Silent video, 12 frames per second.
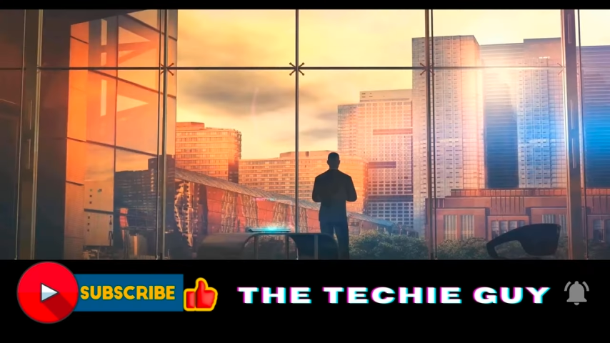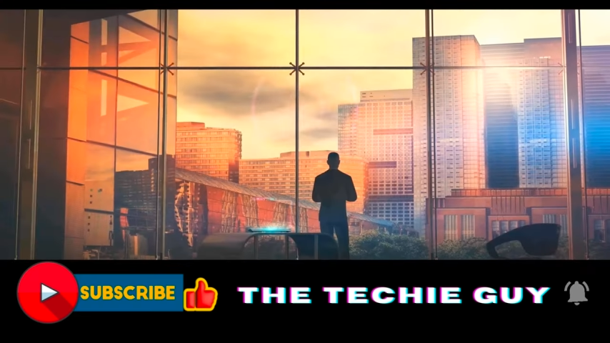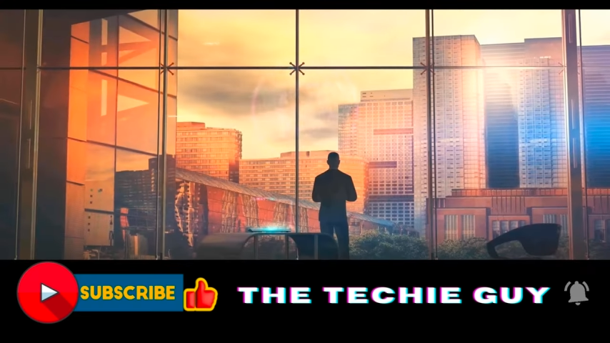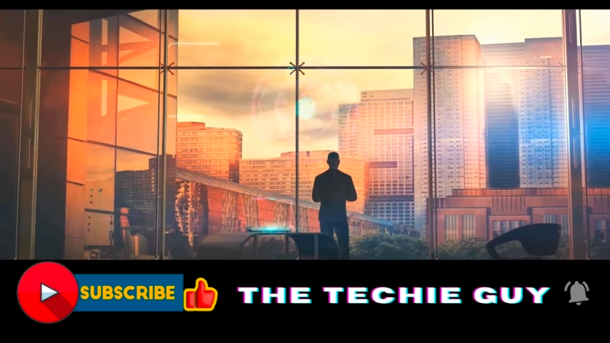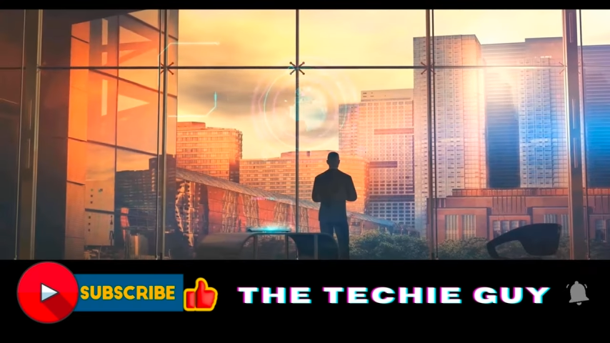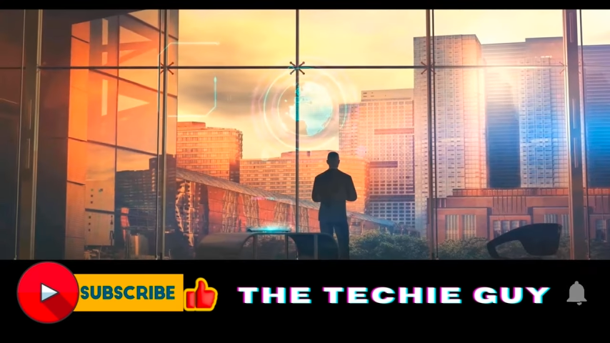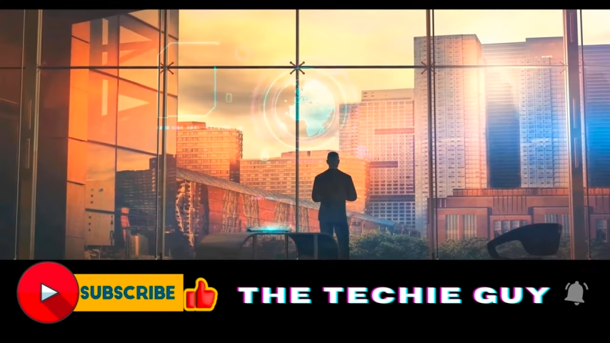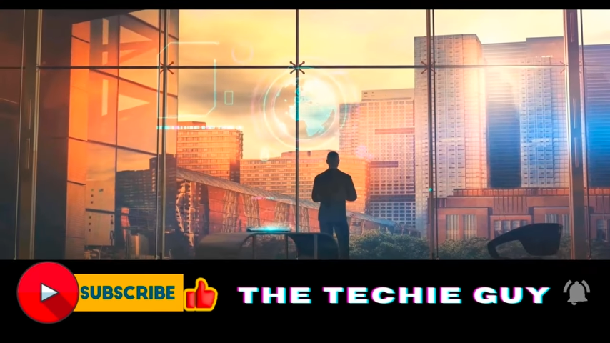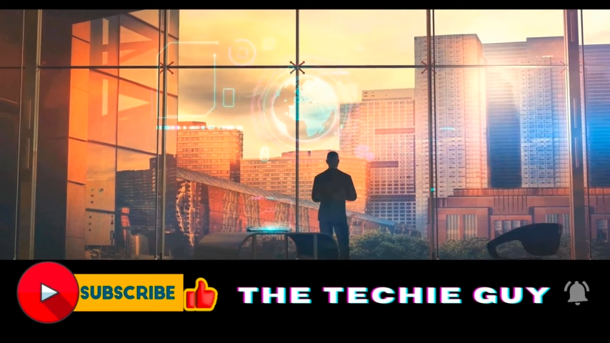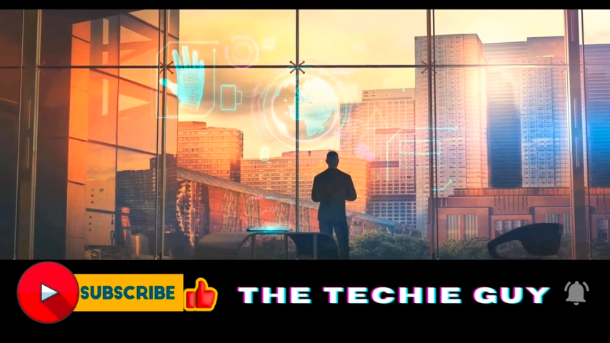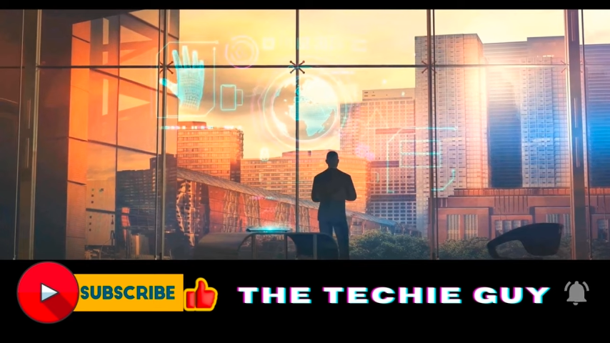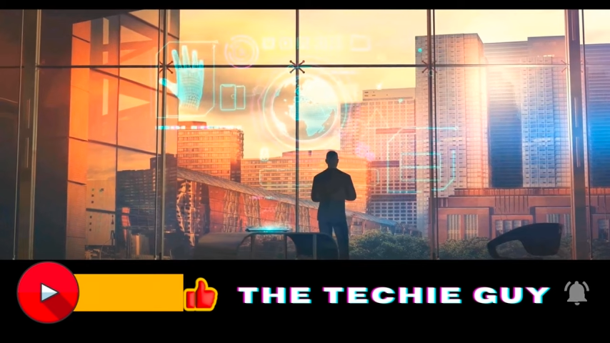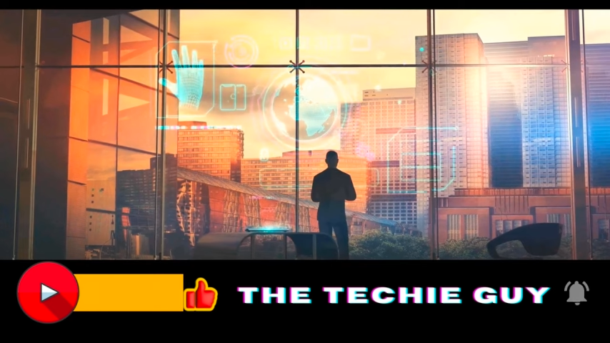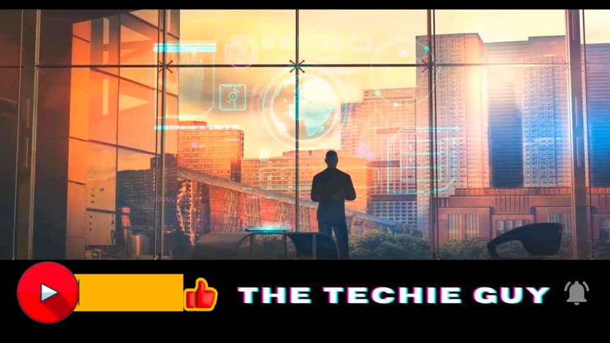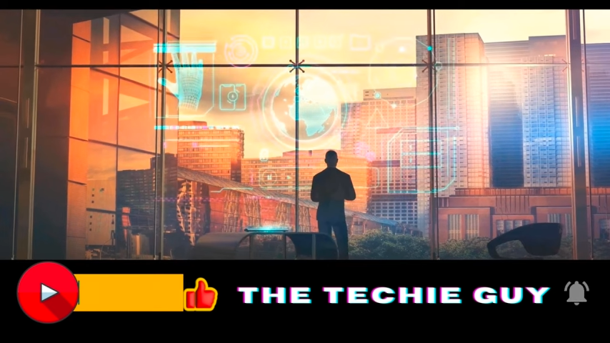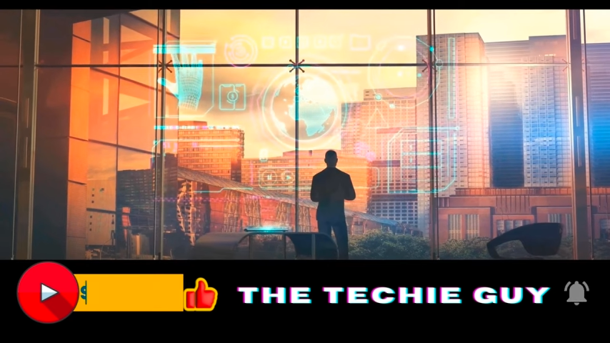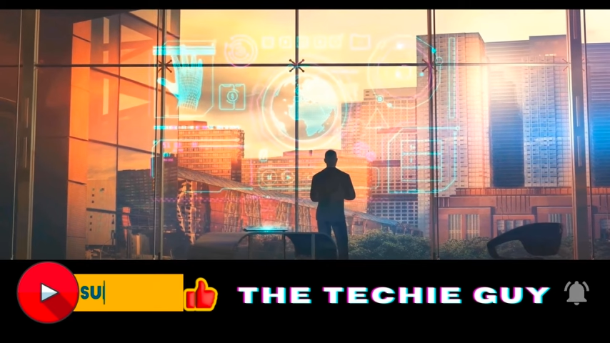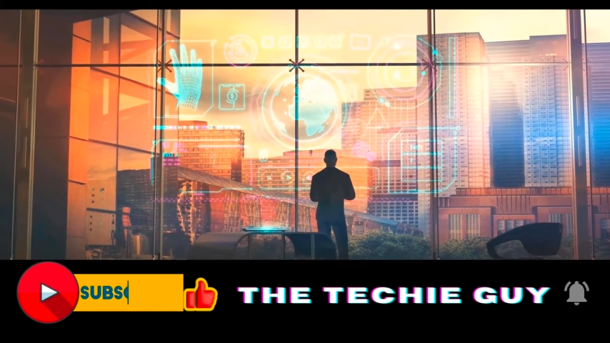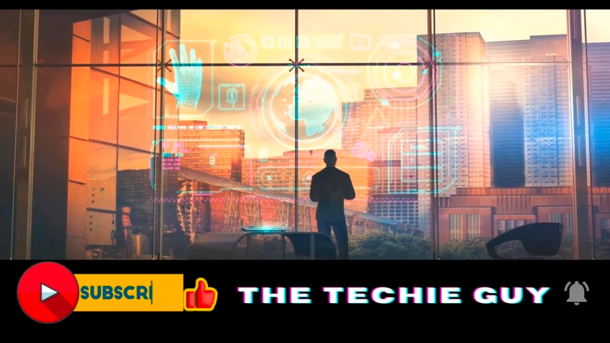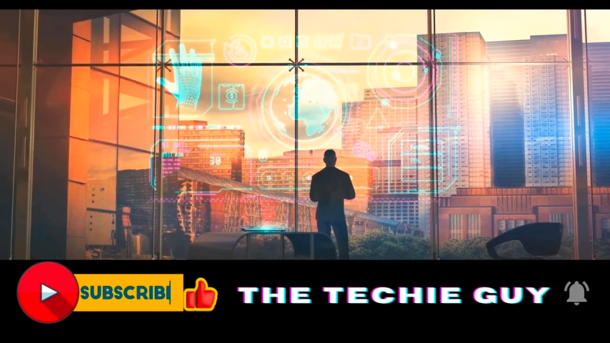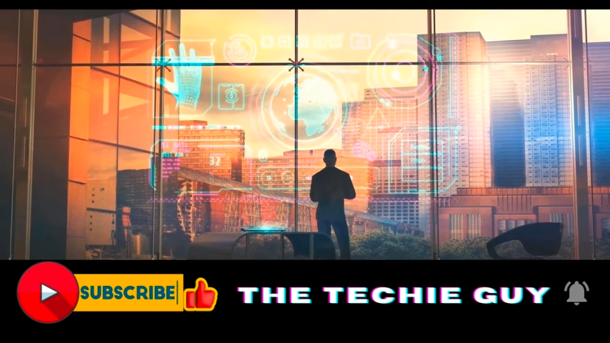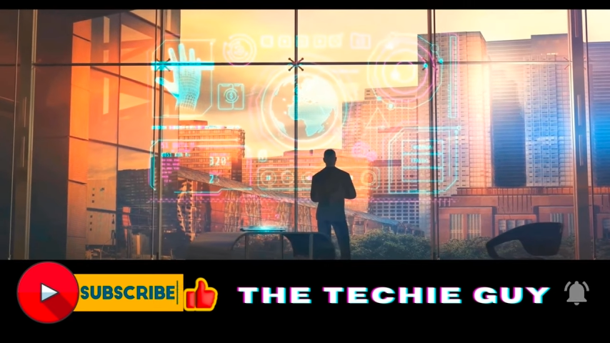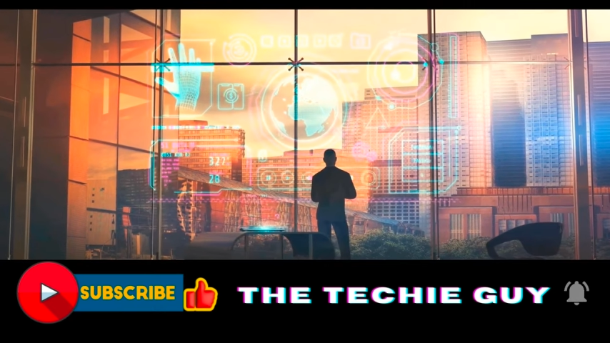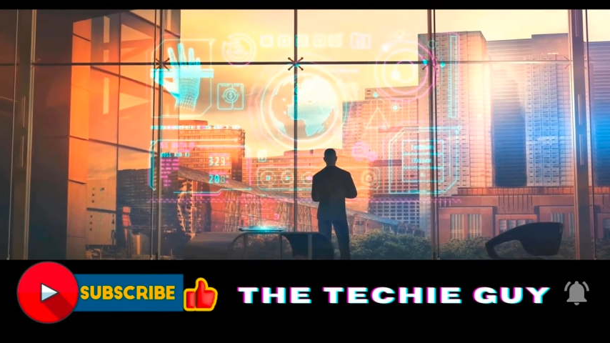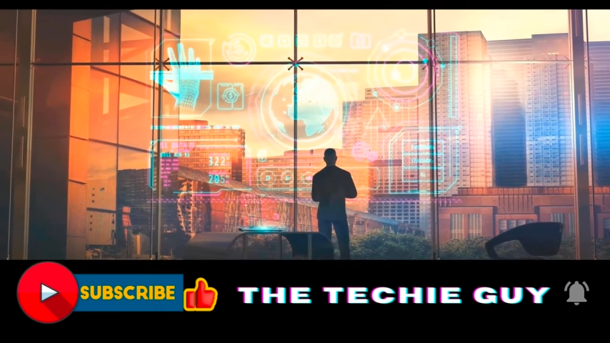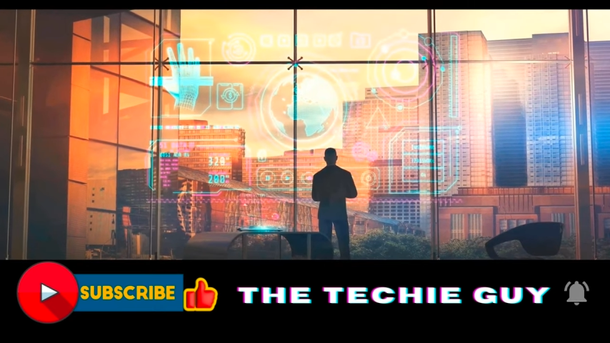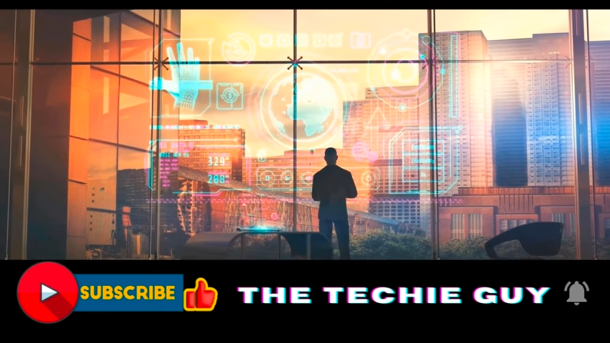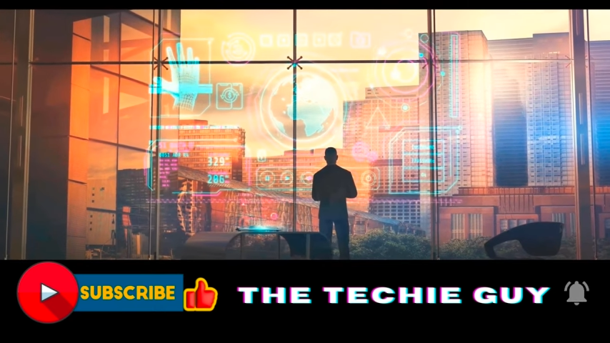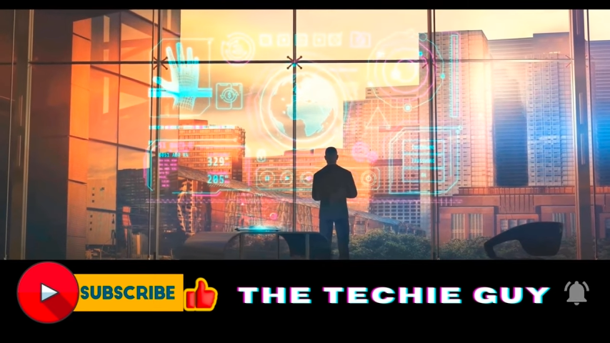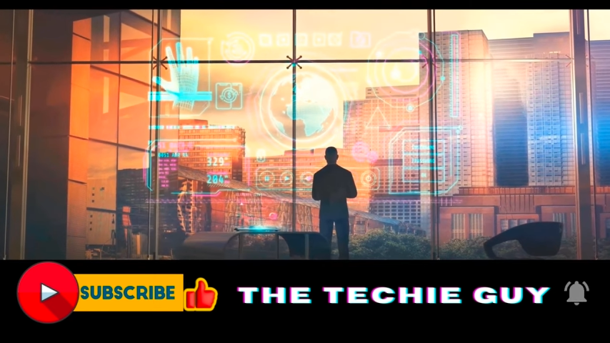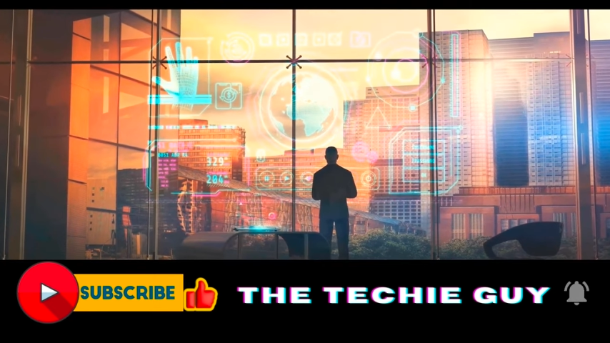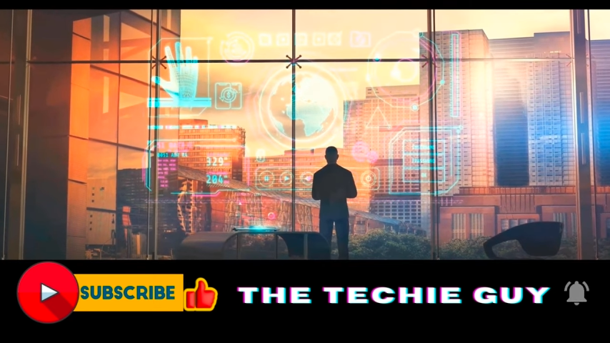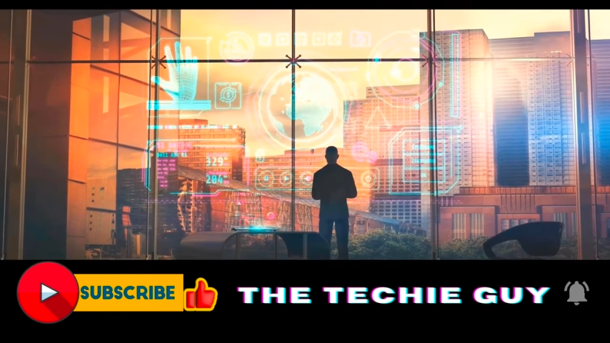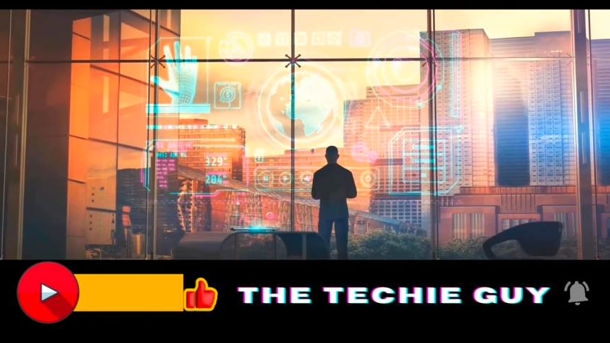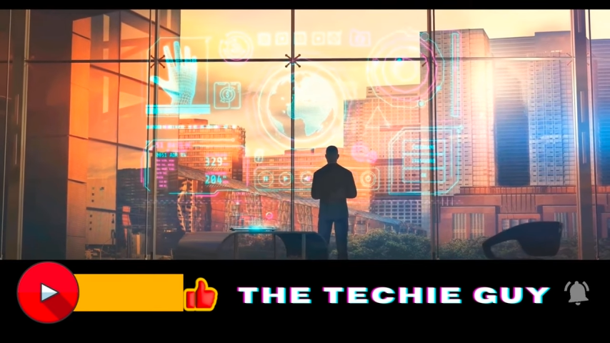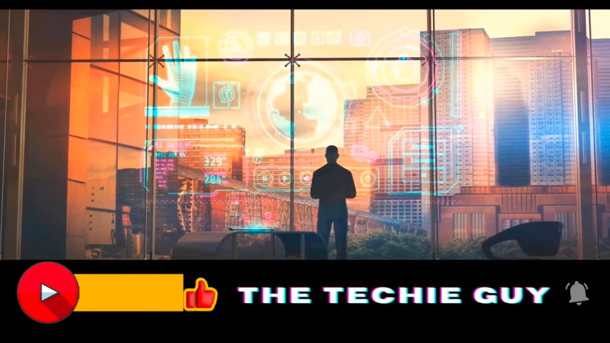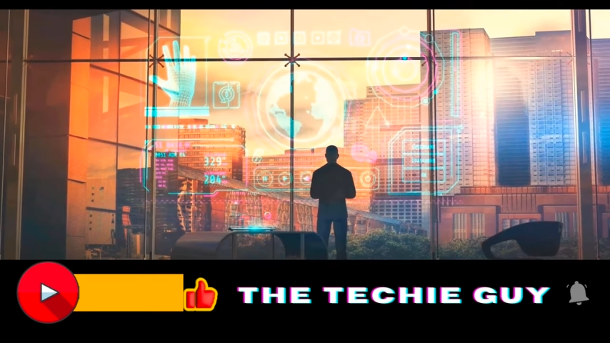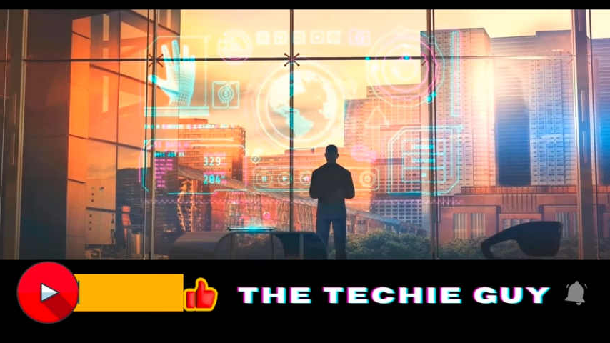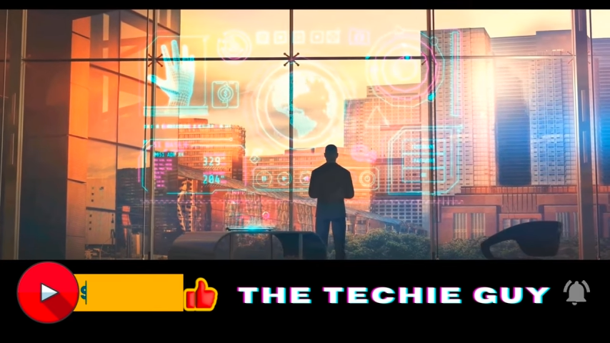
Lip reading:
(no speaker visible)